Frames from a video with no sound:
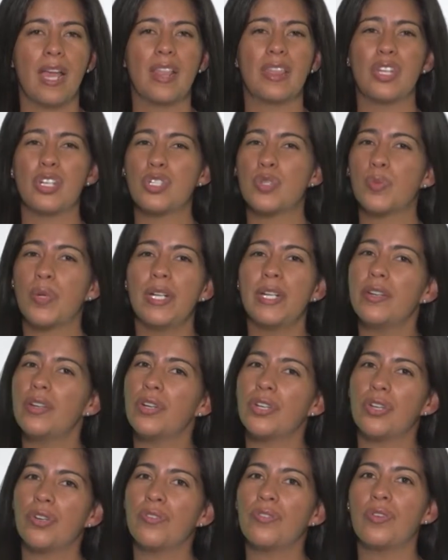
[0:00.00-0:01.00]
There's really no
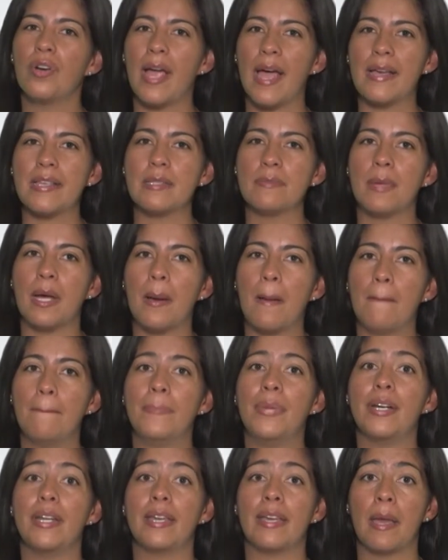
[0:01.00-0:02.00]
cure for asthma,
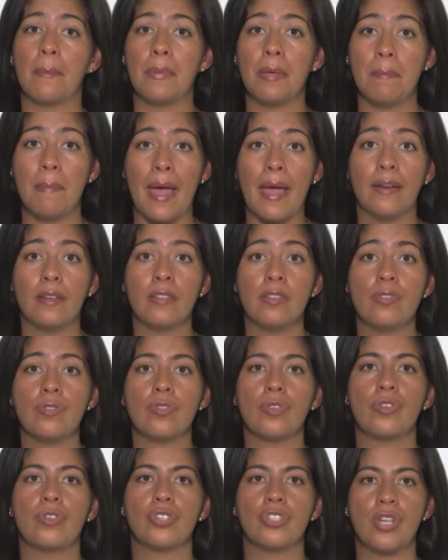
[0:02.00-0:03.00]
but it can be managed
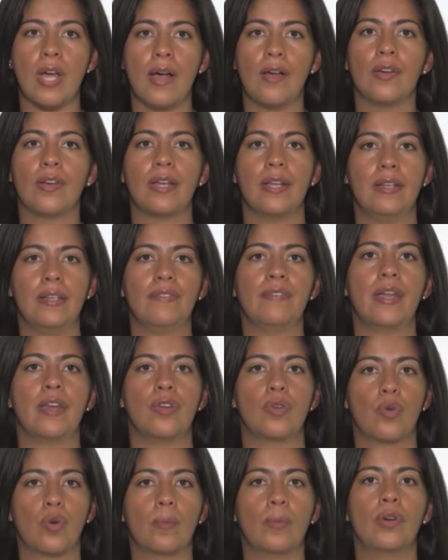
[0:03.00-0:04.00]
so your child can live a
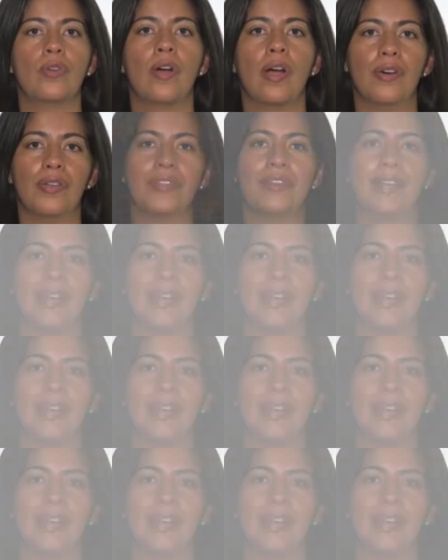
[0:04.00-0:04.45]
normal, healthy